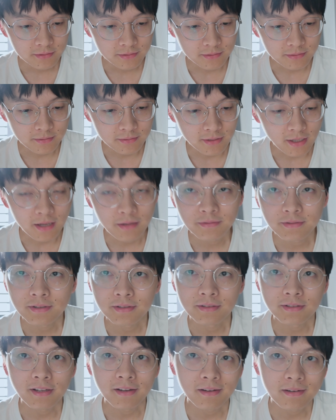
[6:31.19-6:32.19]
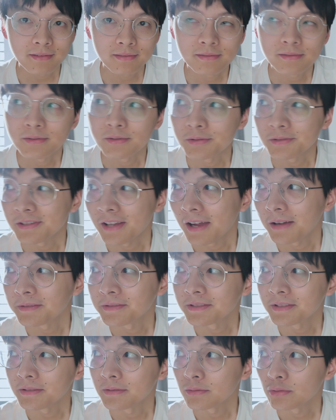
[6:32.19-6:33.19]
2,000 years.
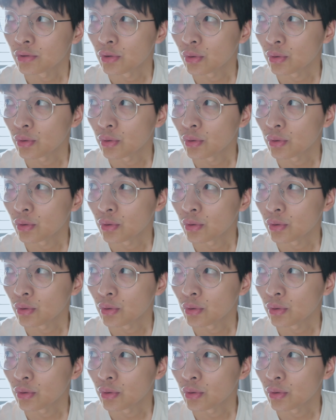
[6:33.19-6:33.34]
2,000